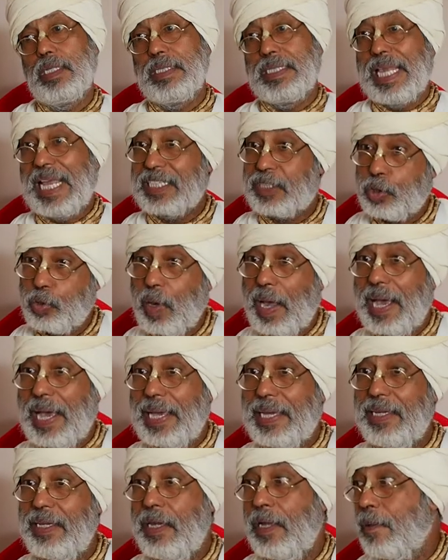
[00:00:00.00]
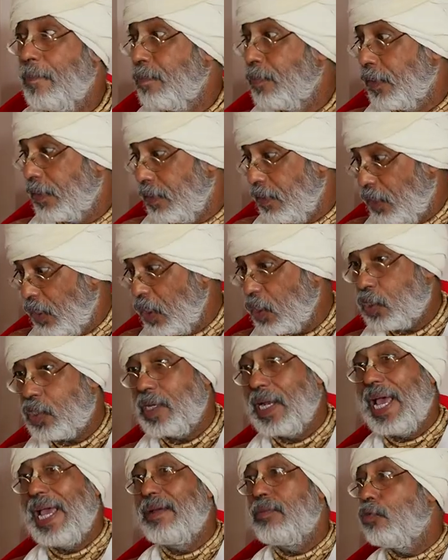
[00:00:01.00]
That's why
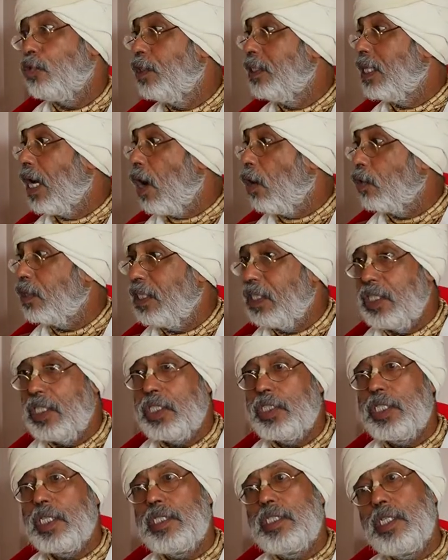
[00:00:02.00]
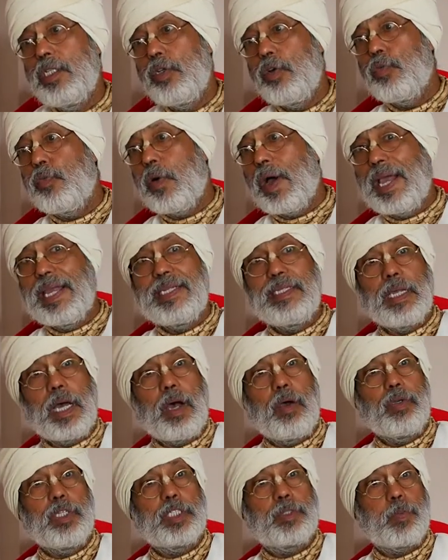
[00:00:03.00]
this life without initiation you find
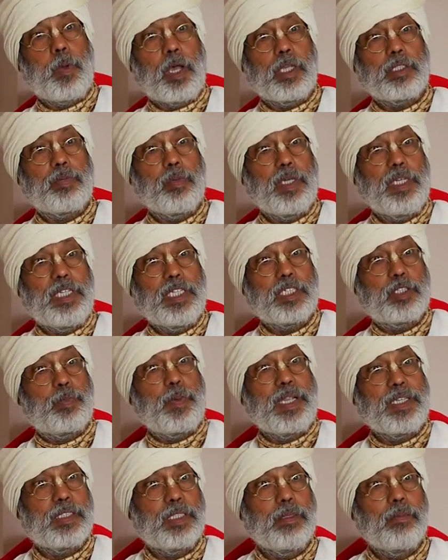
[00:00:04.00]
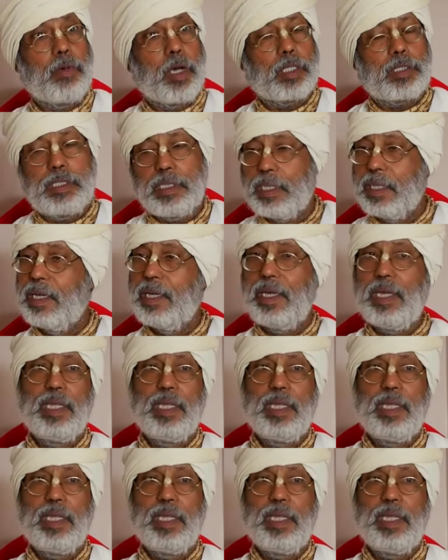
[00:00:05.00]
how is possible he is expressing bhakti.